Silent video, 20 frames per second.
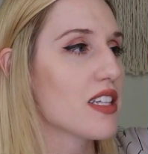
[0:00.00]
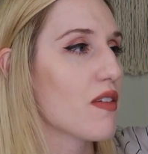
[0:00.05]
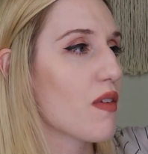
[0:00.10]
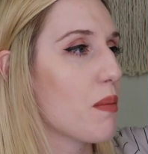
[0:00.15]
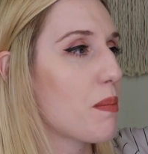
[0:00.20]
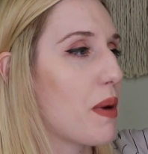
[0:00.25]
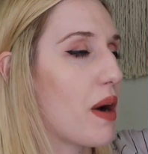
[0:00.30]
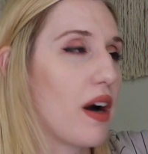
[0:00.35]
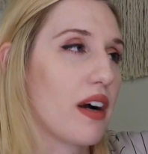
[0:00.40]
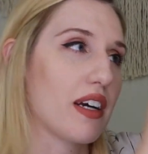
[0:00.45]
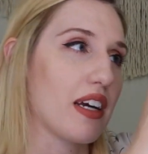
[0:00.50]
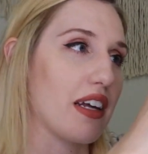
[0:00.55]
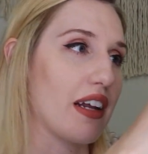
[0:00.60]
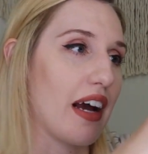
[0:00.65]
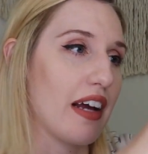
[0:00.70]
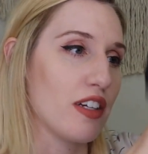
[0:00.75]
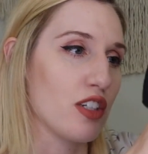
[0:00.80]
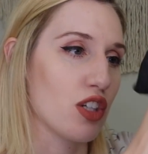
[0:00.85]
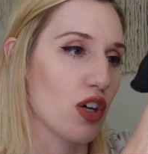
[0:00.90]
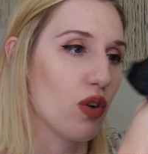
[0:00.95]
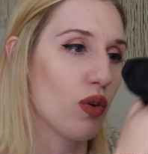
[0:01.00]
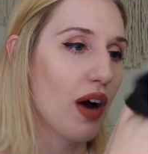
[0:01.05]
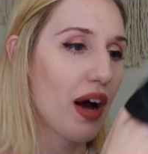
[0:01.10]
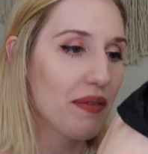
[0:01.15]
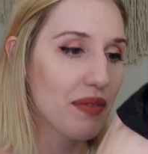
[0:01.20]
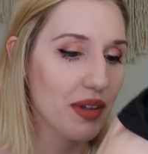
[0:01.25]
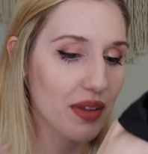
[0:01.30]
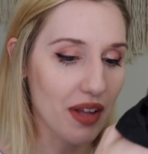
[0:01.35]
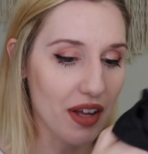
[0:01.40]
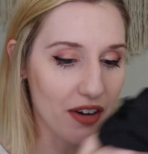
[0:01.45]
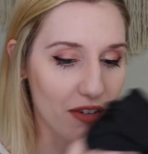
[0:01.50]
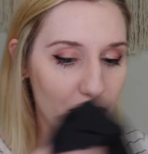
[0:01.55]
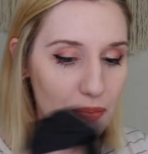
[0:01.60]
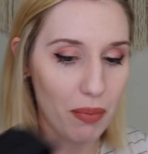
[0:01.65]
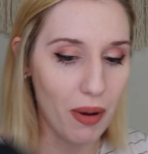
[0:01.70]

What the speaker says: have a pocket. I don't have a lot of